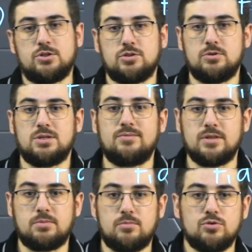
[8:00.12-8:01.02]
must be
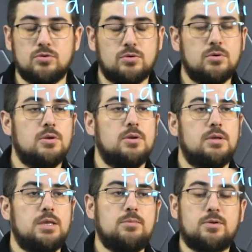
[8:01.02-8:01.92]
equal in modulus and
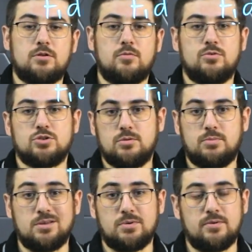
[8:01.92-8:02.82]
opposite in direction.
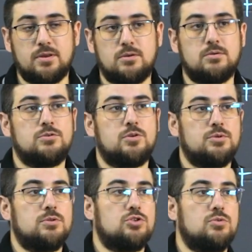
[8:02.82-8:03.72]
Actually,
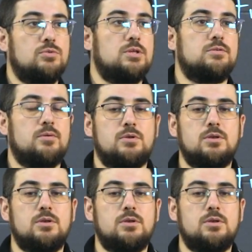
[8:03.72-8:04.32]
that's what we've got.